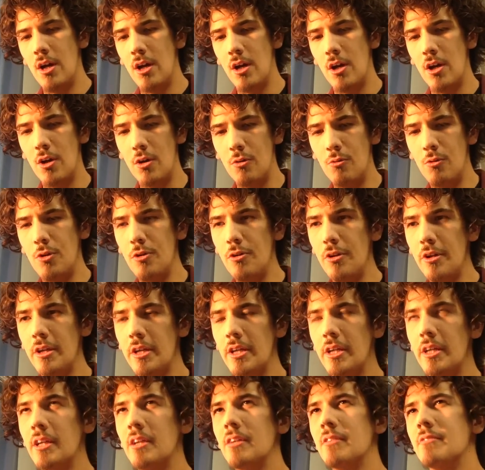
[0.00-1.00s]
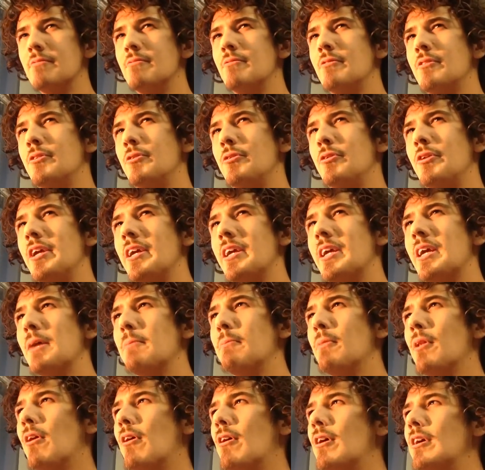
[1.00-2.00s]
Rudy
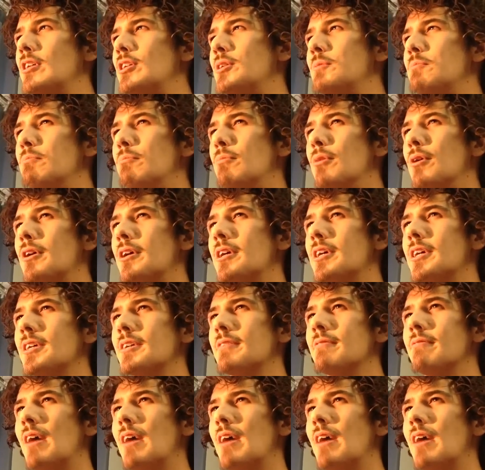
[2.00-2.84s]
Kiplard's book.